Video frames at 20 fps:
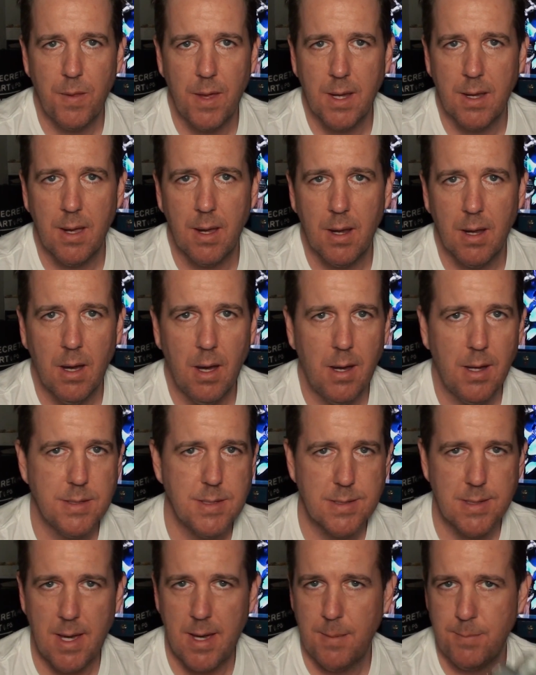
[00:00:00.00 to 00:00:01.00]
thinking
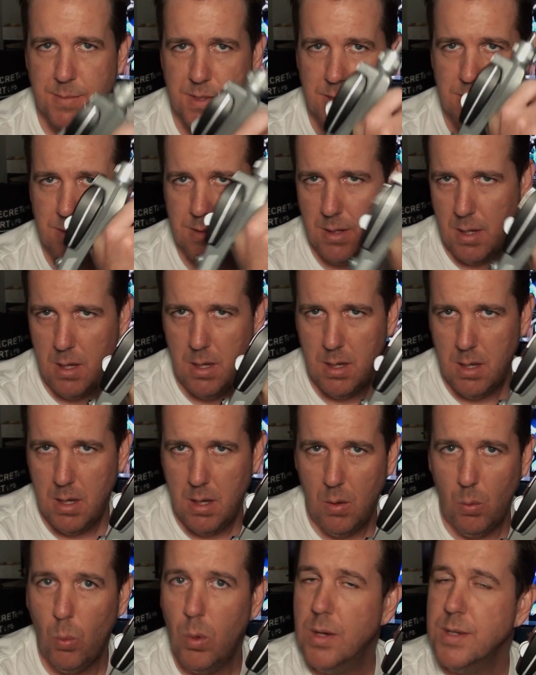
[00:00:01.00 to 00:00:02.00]
concepts
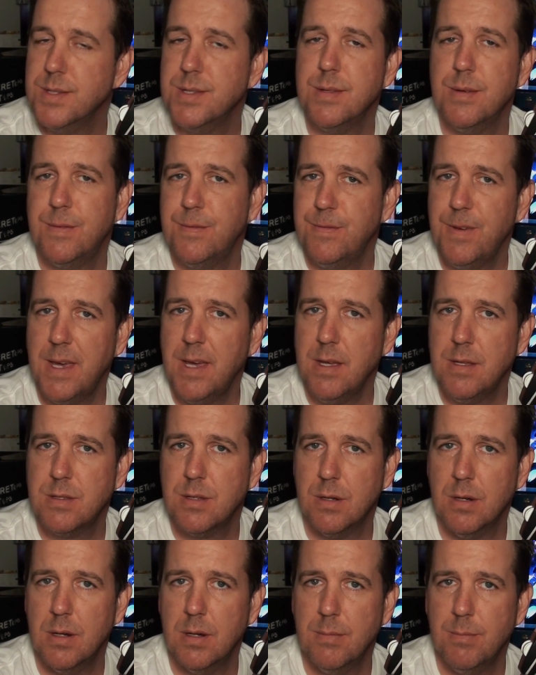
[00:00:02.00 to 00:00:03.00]
was the
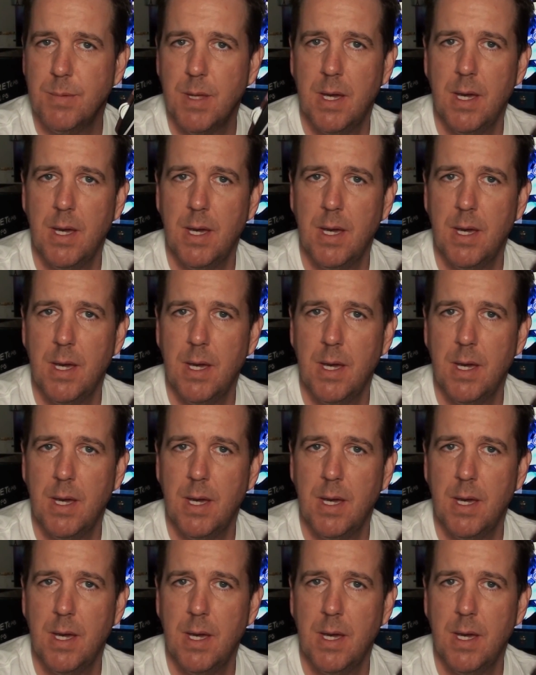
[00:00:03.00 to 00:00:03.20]
phaser.